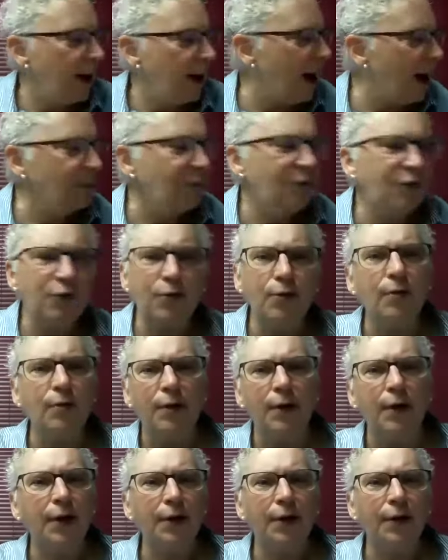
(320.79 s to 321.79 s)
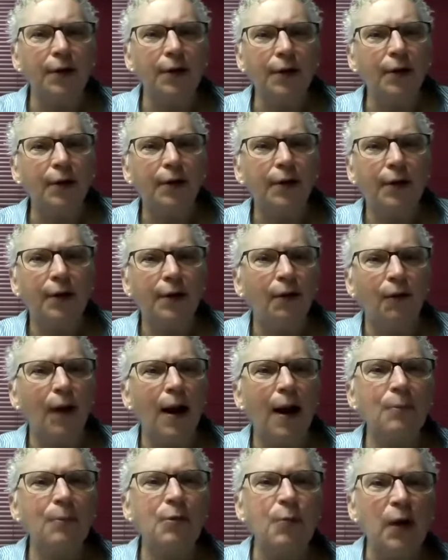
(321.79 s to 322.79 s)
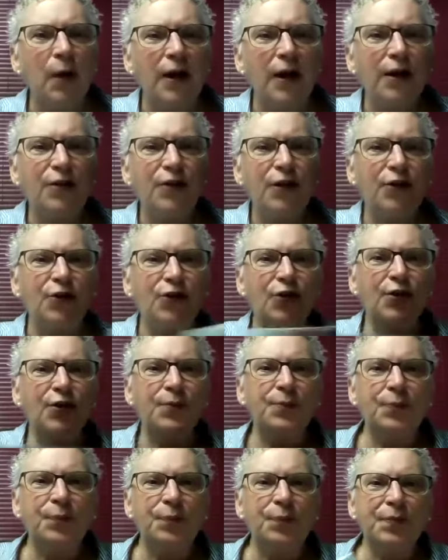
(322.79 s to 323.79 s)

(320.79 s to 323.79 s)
absolutely grabbed my attention?